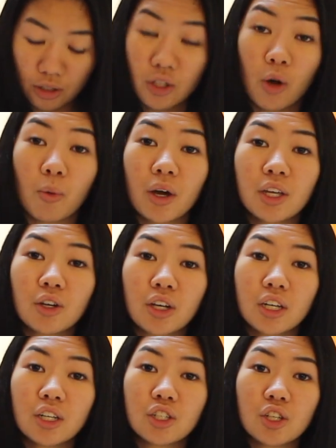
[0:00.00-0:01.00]
So what you're
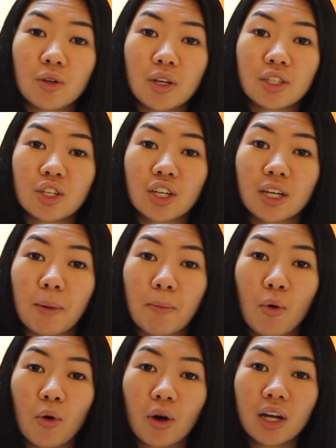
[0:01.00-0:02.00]
going to do is you're going to
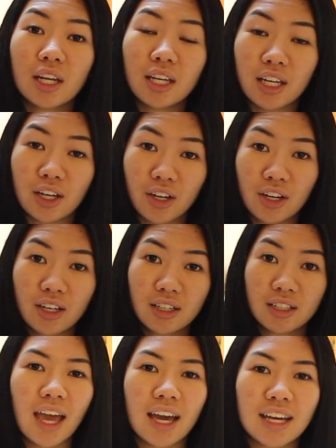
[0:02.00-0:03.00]
pour it in here
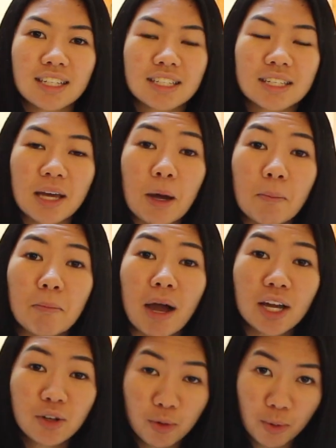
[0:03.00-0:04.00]
and
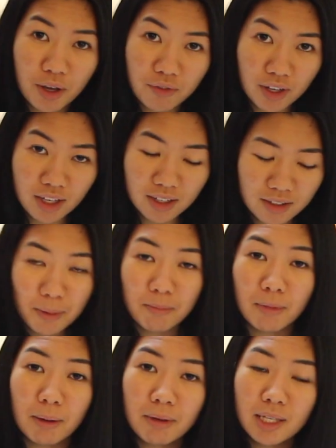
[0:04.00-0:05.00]
microwave it.
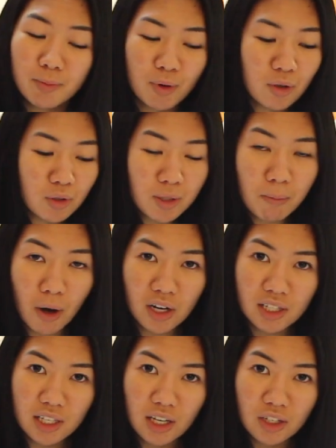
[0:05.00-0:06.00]
Maybe sprinkle some
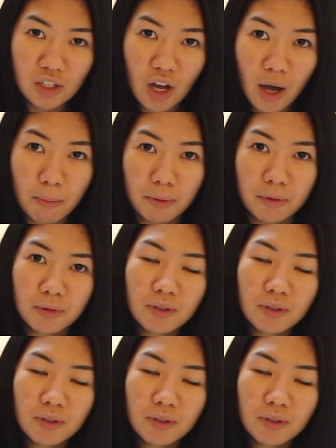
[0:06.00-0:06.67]
parsley on top.